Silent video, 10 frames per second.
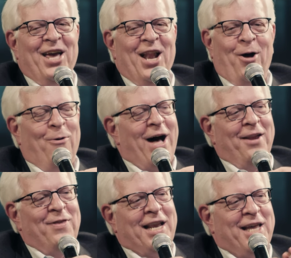You know
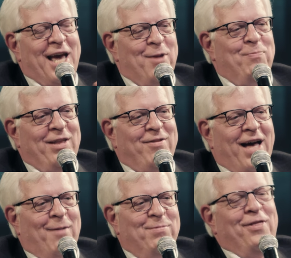what? That can't be
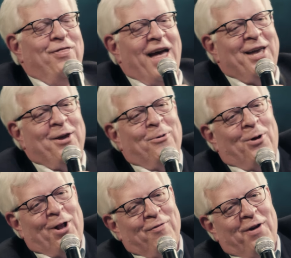topped. Thank you
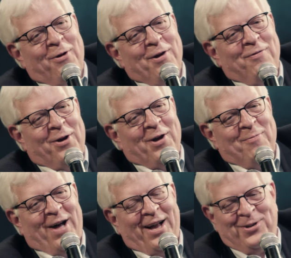all very, Thank very
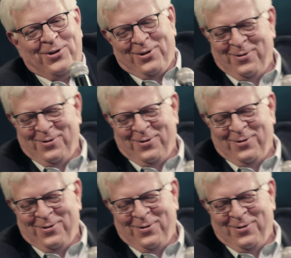you. much.